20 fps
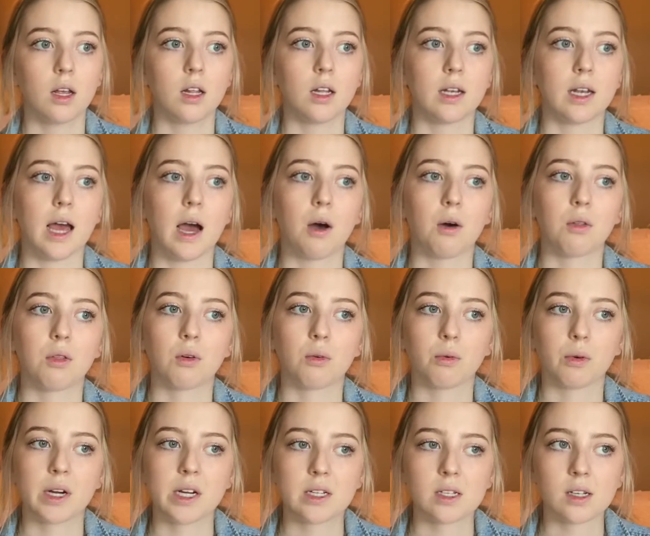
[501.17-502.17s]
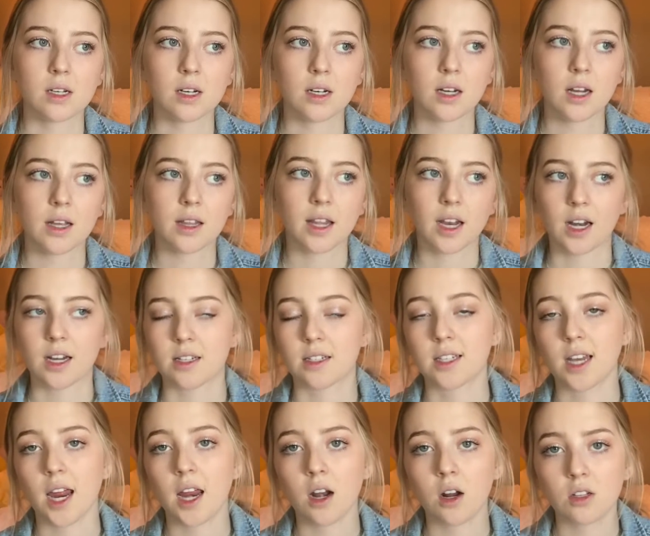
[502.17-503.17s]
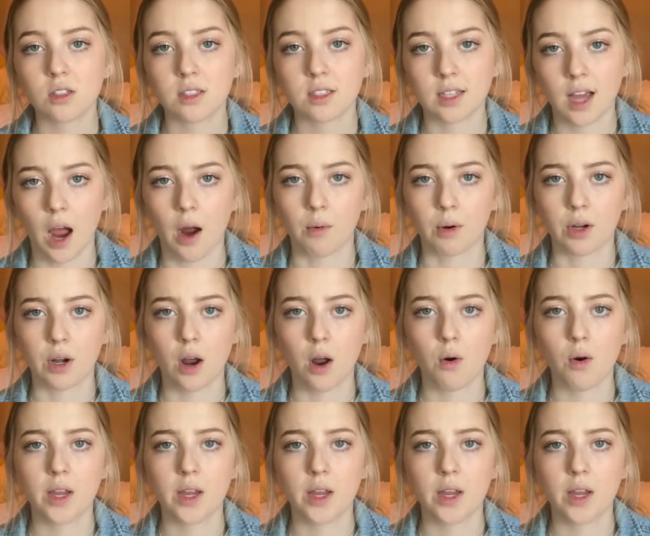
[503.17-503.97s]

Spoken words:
Now the reason that I stayed on sourdough